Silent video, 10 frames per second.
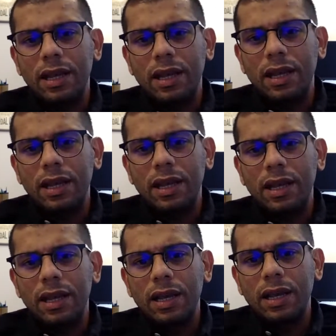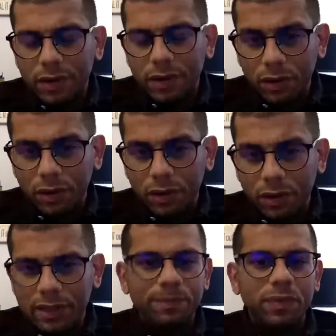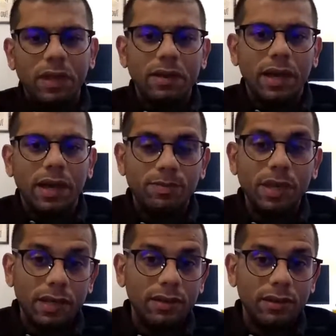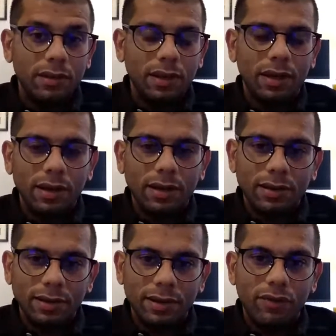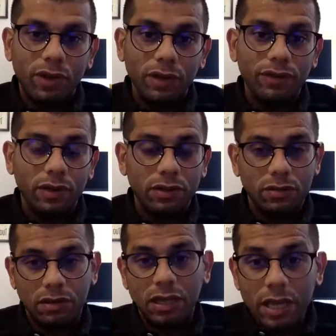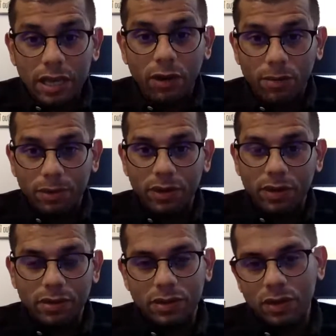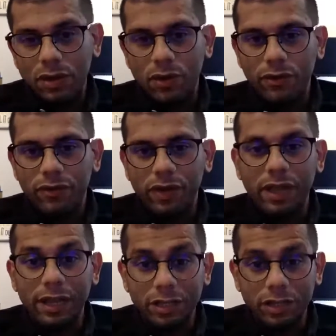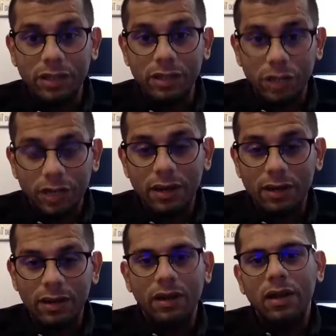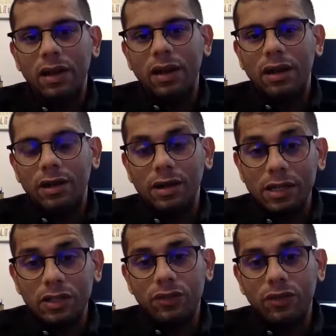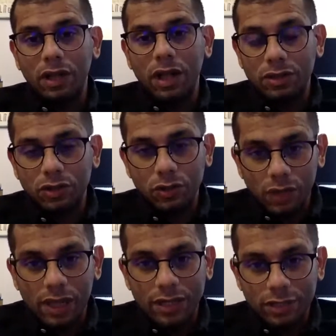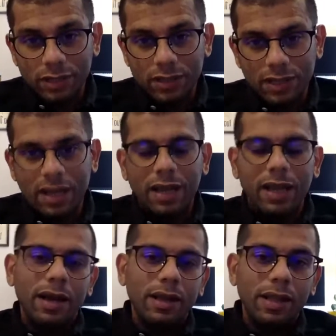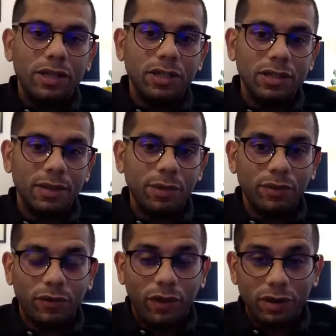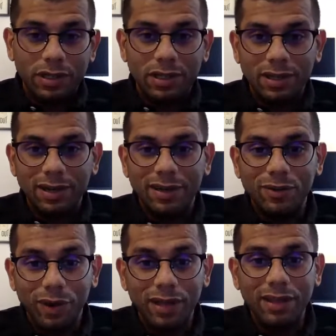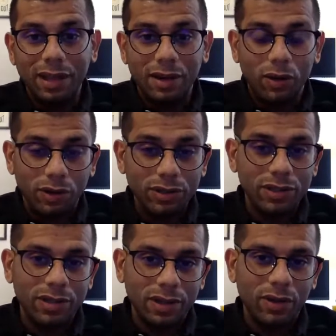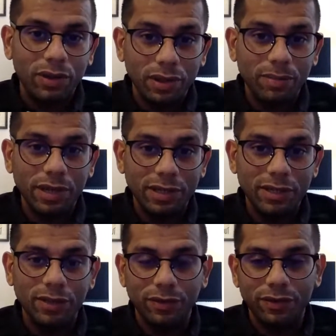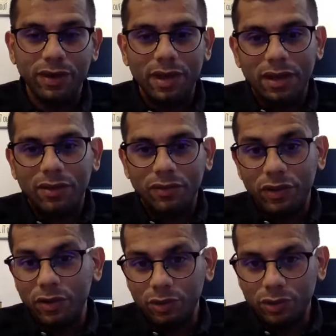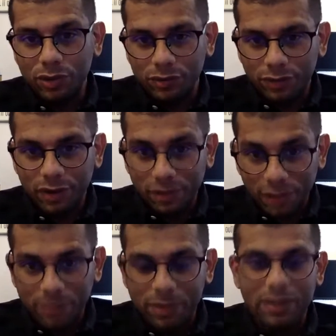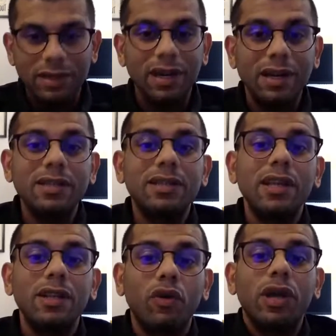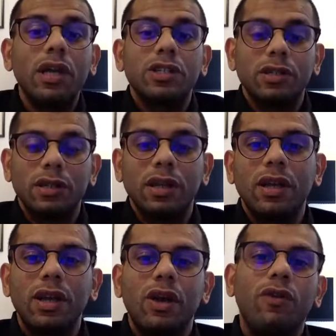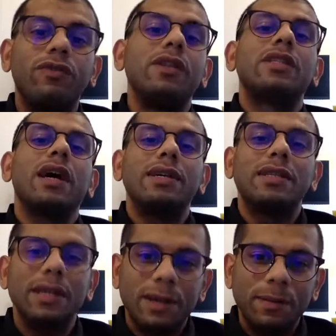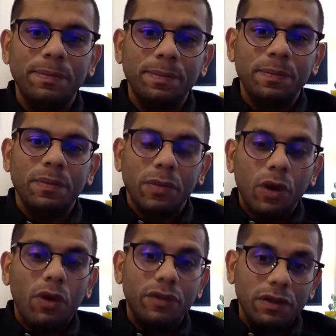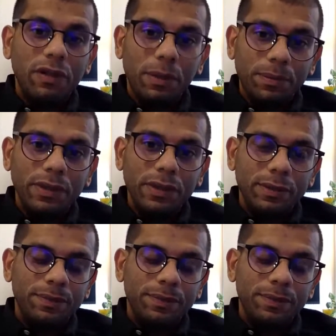a political rhetoric. It has been one of the key components of election agenda, at least for the last 2 elections. Elections have been fought, won and lost on the basis of views of development, and at least the invocation of this idea of development.